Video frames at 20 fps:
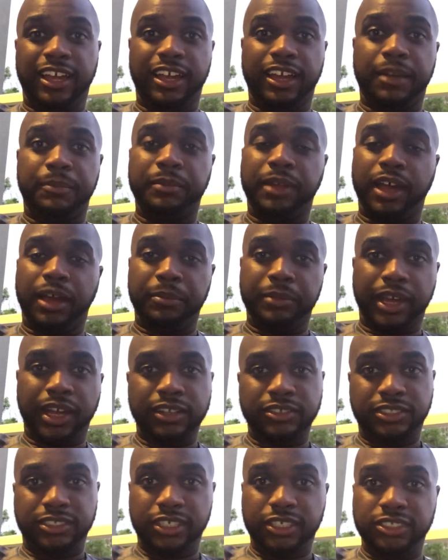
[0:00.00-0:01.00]
I'm not
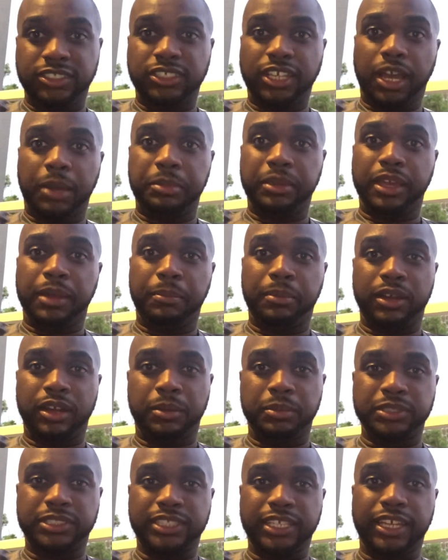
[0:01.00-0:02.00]
gonna tell you the job yet, but I'm
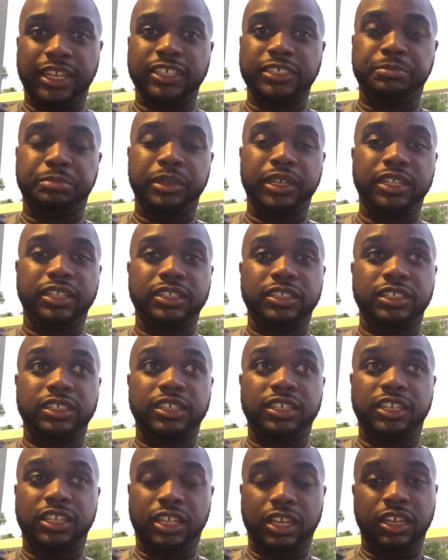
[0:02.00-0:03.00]
gonna say it's going
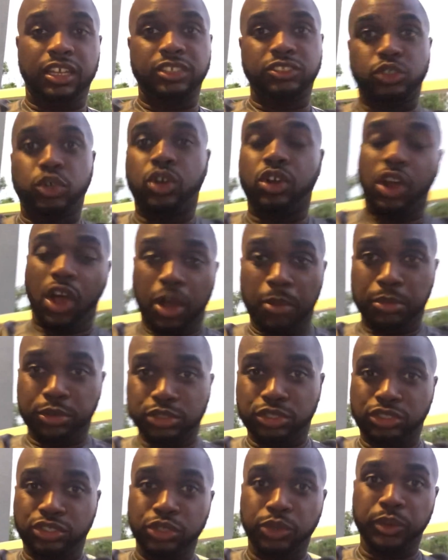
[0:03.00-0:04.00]
on
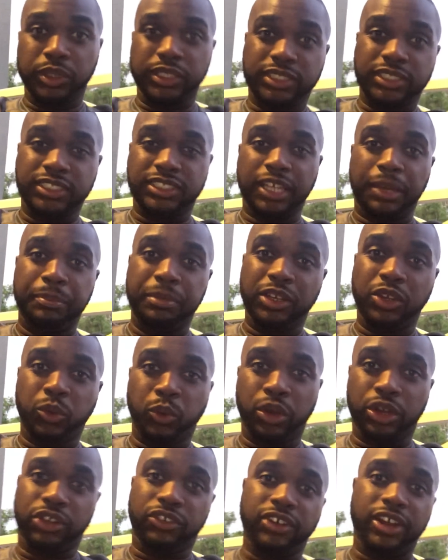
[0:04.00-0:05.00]
almost 2 weeks since I've been to
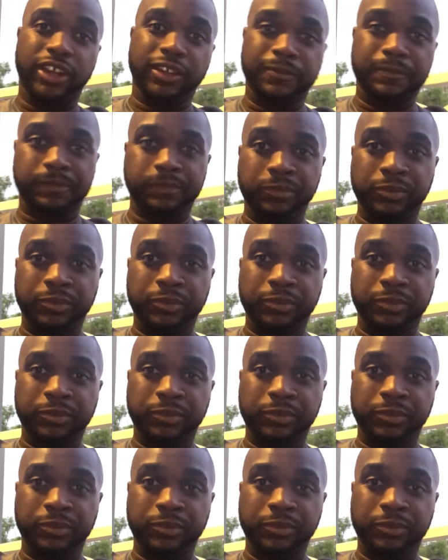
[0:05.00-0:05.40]
work, right?